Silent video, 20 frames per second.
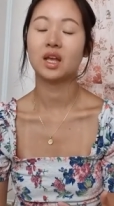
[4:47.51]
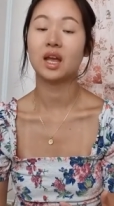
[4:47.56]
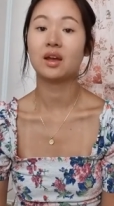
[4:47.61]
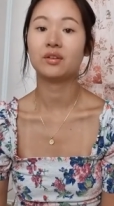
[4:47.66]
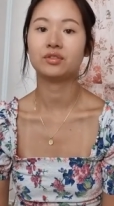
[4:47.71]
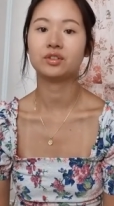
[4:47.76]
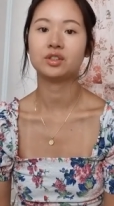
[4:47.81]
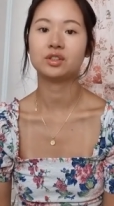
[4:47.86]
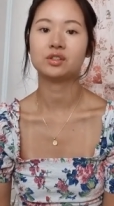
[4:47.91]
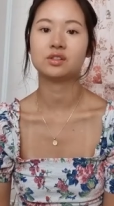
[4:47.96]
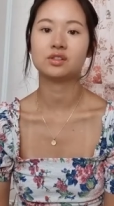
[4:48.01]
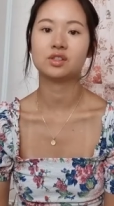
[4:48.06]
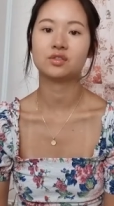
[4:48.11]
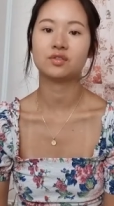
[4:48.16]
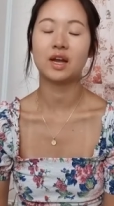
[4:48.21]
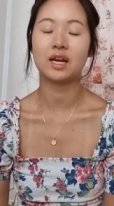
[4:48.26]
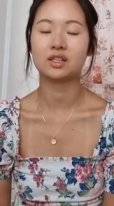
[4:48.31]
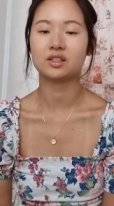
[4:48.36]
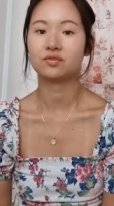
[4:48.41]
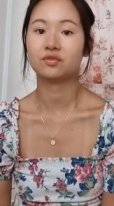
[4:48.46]
evidence,
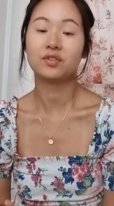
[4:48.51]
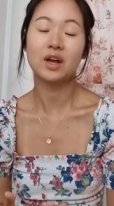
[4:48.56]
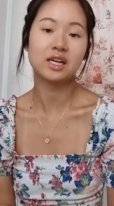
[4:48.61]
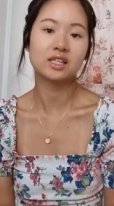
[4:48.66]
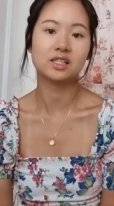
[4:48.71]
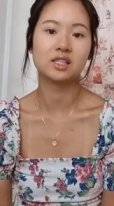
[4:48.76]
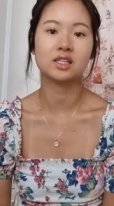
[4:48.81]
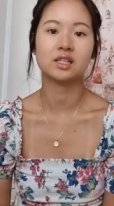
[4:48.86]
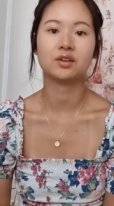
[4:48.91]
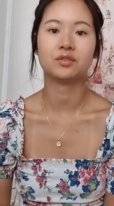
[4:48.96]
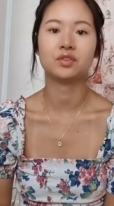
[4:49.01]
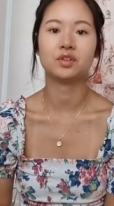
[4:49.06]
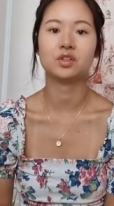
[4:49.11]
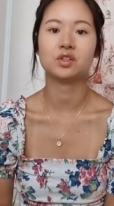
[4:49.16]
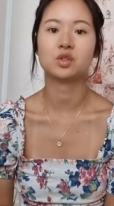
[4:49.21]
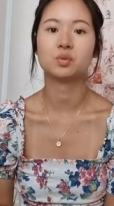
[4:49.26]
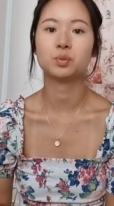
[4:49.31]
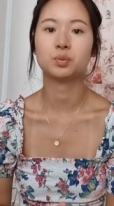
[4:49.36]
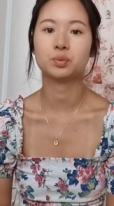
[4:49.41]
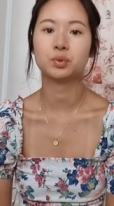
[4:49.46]
vac vaccine
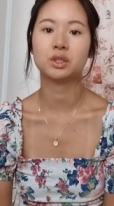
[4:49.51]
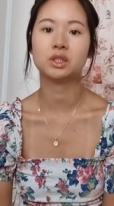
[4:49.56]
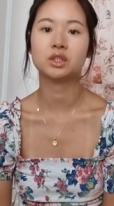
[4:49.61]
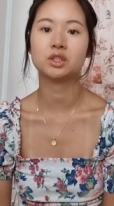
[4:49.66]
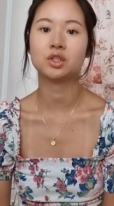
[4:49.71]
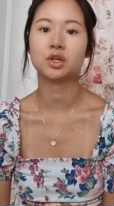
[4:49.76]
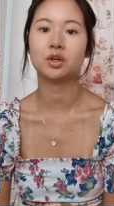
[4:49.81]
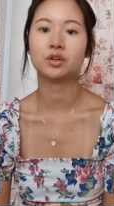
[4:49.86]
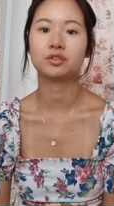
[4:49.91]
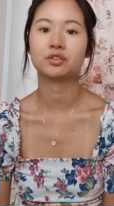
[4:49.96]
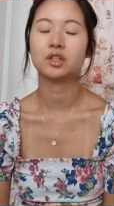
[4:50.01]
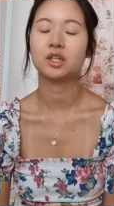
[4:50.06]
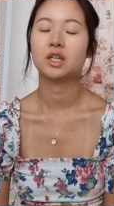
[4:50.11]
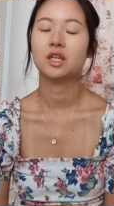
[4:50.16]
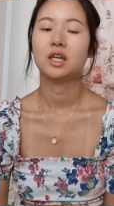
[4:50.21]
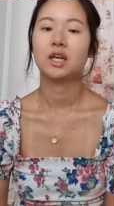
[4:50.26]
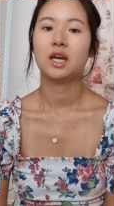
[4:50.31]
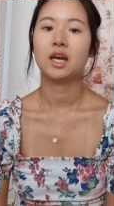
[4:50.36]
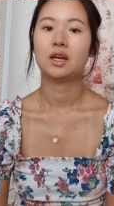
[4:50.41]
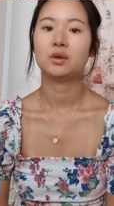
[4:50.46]
evidence printed off
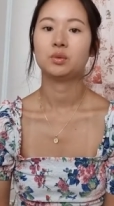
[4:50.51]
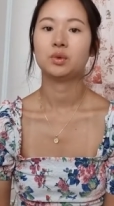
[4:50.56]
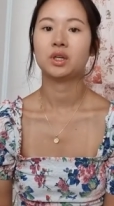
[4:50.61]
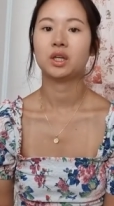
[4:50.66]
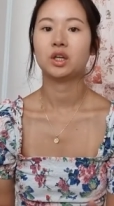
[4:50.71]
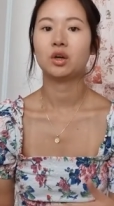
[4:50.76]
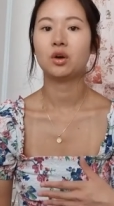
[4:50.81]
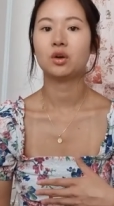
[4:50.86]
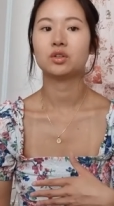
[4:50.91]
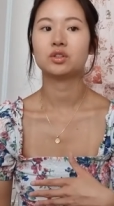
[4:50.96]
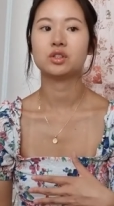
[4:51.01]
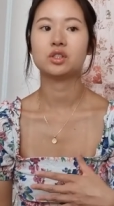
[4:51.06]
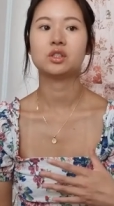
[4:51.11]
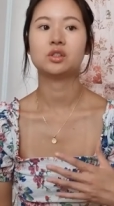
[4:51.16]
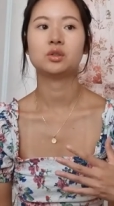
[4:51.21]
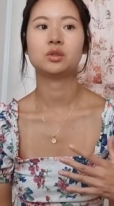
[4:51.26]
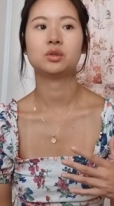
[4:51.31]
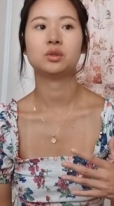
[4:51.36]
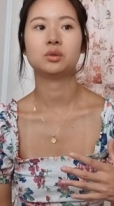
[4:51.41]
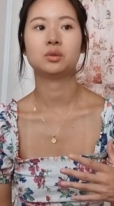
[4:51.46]
and when I got
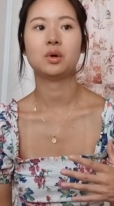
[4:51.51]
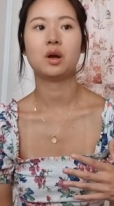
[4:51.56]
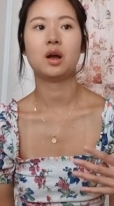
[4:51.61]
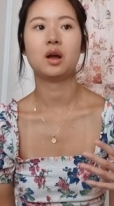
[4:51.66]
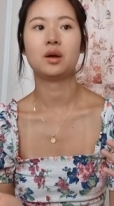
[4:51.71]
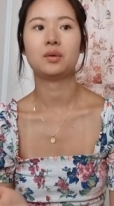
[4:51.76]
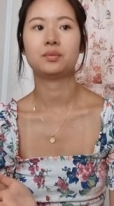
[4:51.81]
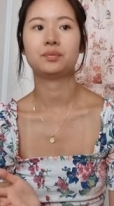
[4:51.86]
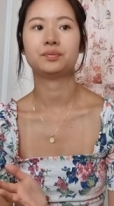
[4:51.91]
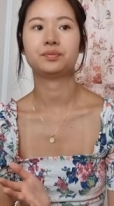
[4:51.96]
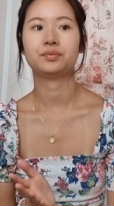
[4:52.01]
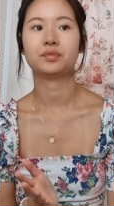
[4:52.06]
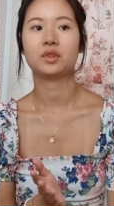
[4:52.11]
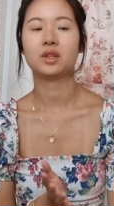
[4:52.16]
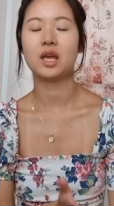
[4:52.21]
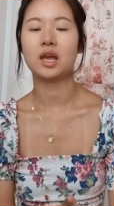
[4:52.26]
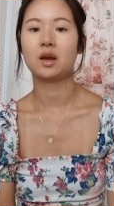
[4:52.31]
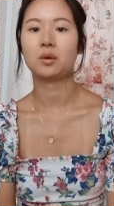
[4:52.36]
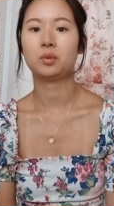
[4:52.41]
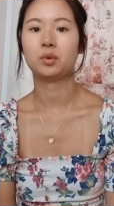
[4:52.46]
to um,
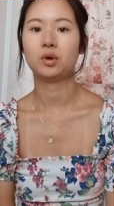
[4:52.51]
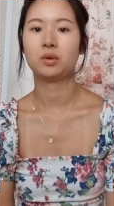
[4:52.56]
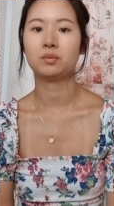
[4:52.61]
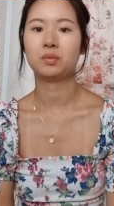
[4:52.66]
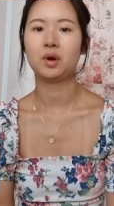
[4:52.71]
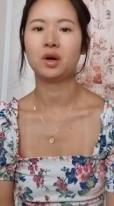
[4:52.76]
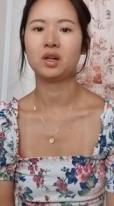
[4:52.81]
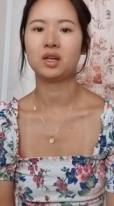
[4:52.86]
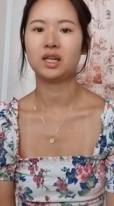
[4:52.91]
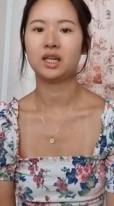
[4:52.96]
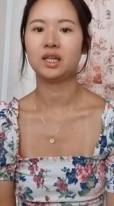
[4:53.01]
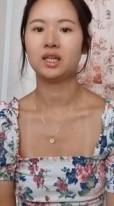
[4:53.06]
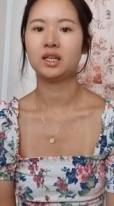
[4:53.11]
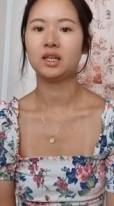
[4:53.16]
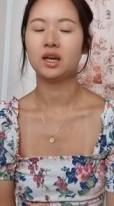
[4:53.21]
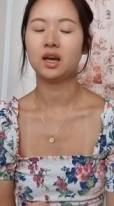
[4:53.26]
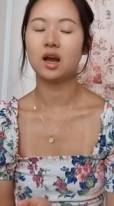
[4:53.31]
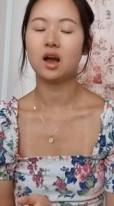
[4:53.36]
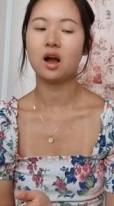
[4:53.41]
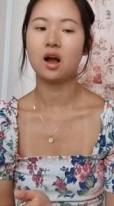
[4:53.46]
the airport in Bali